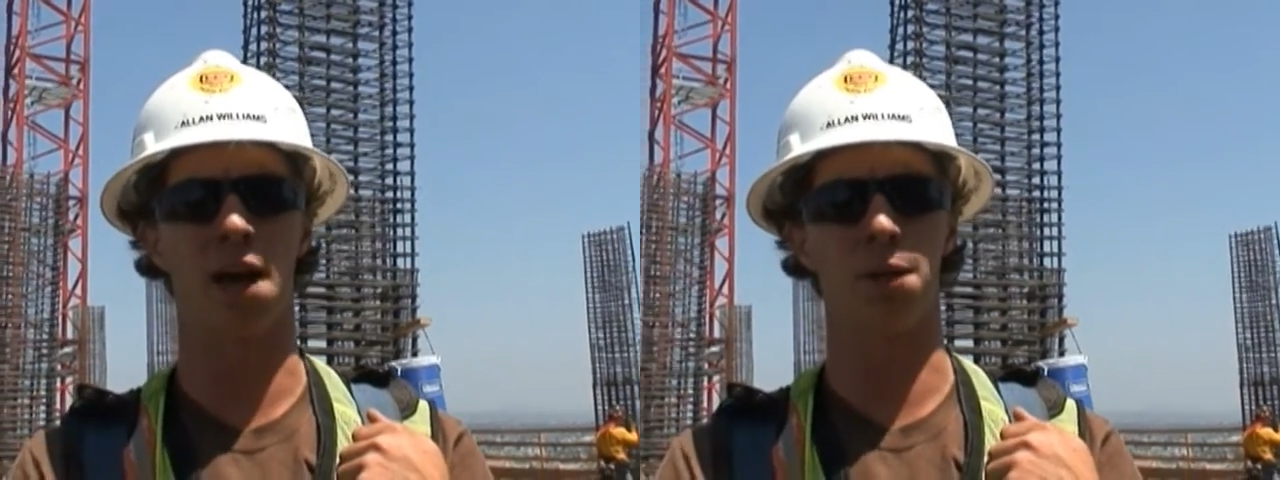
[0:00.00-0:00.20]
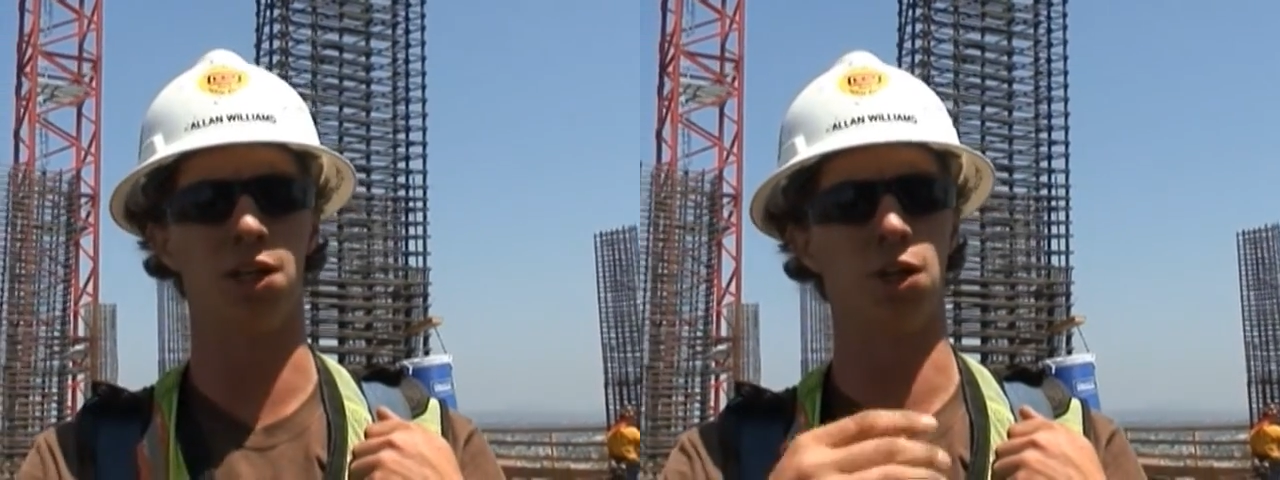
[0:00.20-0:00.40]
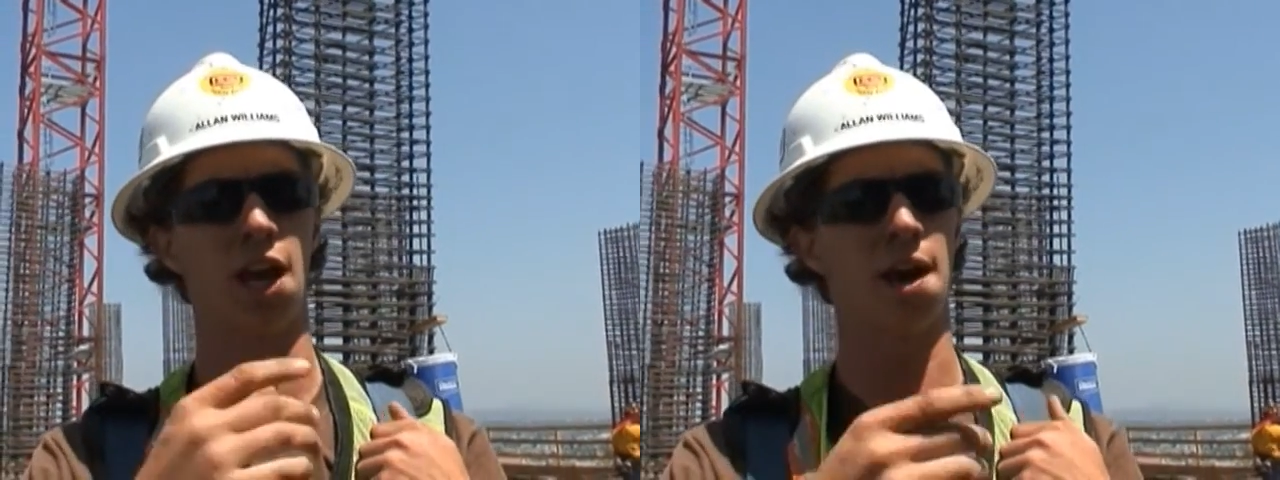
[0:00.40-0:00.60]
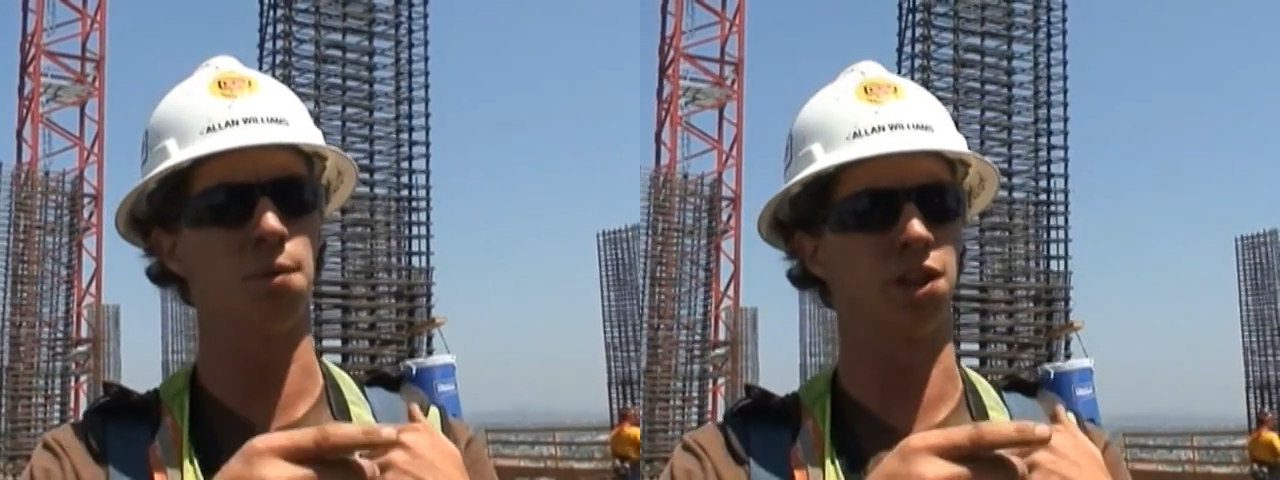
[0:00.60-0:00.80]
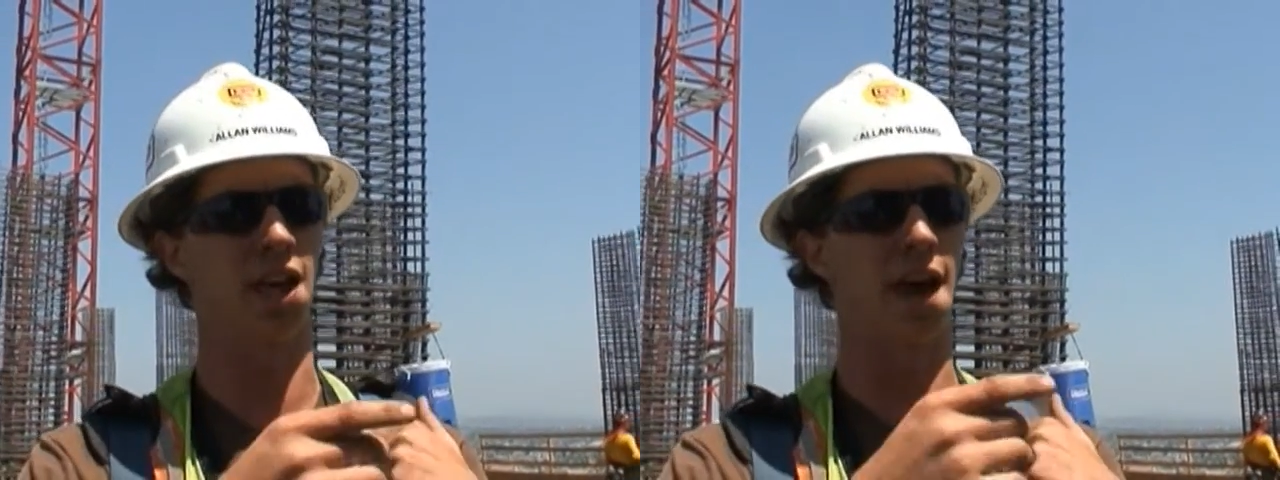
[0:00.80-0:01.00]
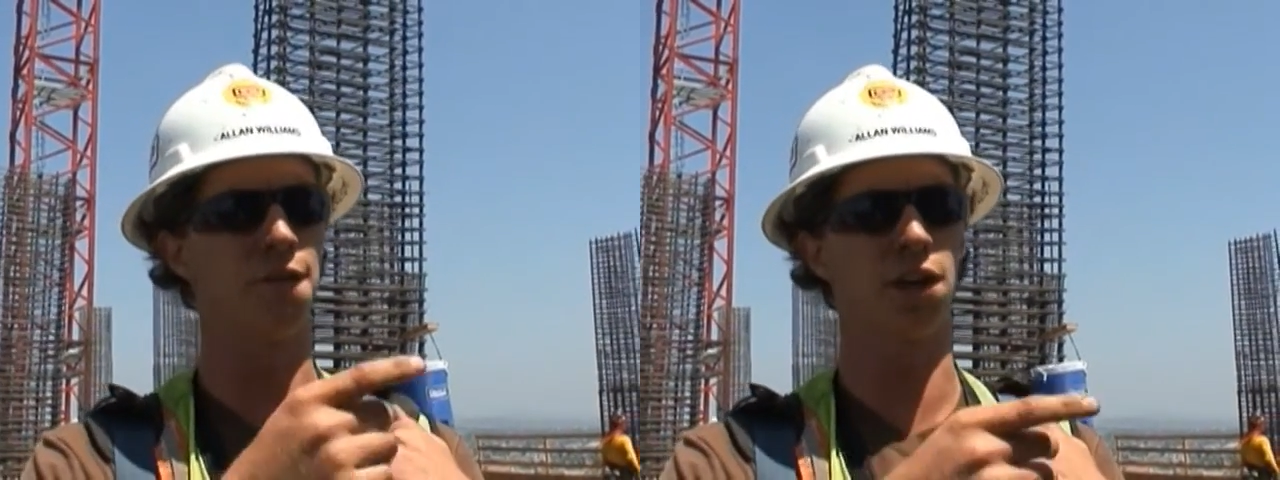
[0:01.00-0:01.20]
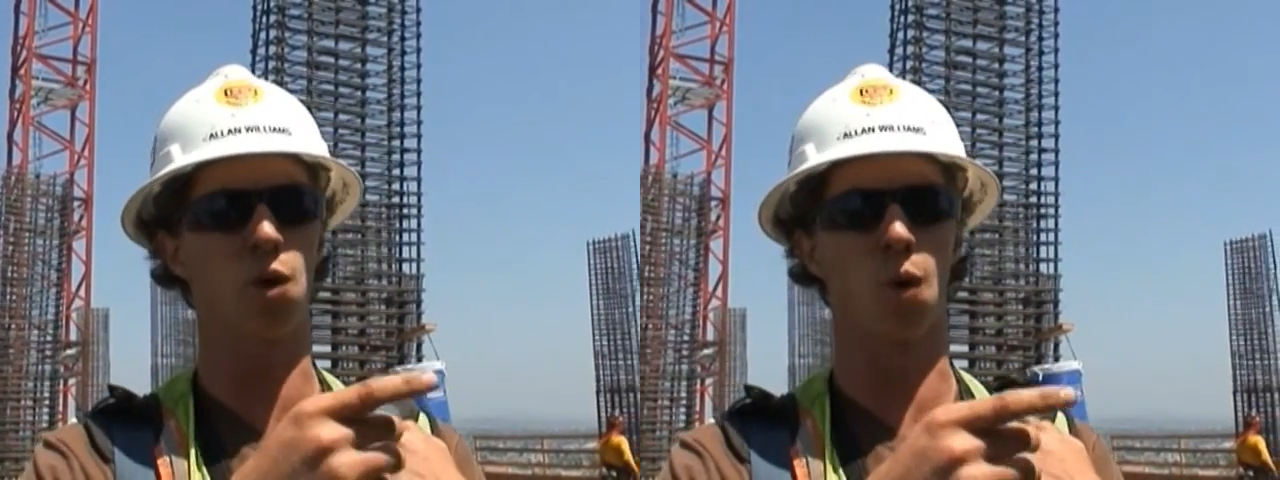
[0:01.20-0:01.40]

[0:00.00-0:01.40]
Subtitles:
And we do that with every